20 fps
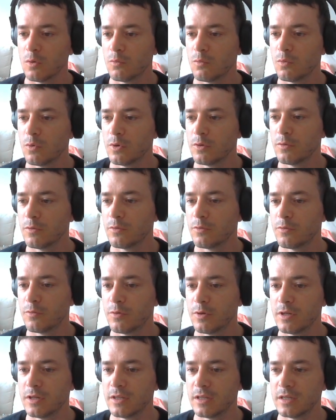run
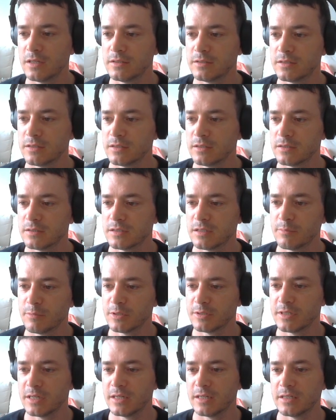3 of these
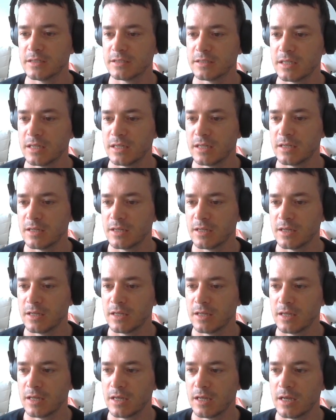simultaneously
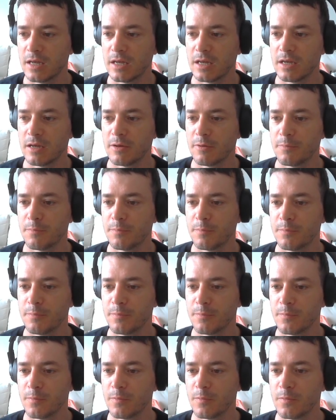to
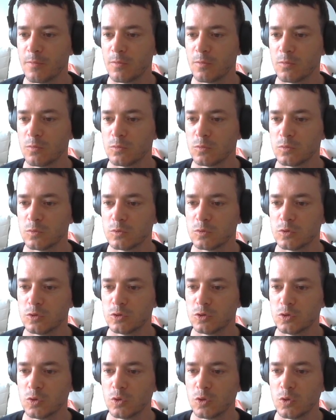
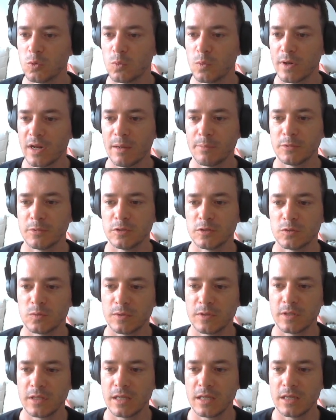show you what happens
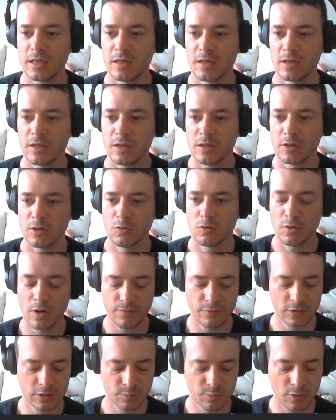with the
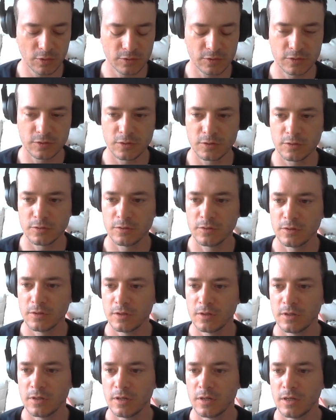graphics processor
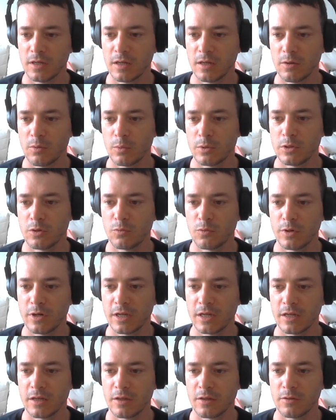when you're
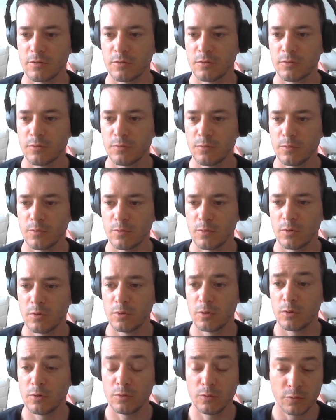running
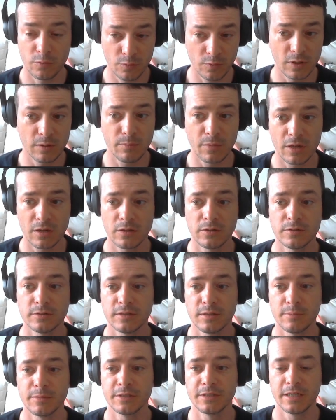3 models
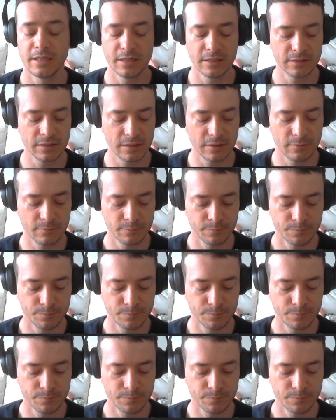simultaneously.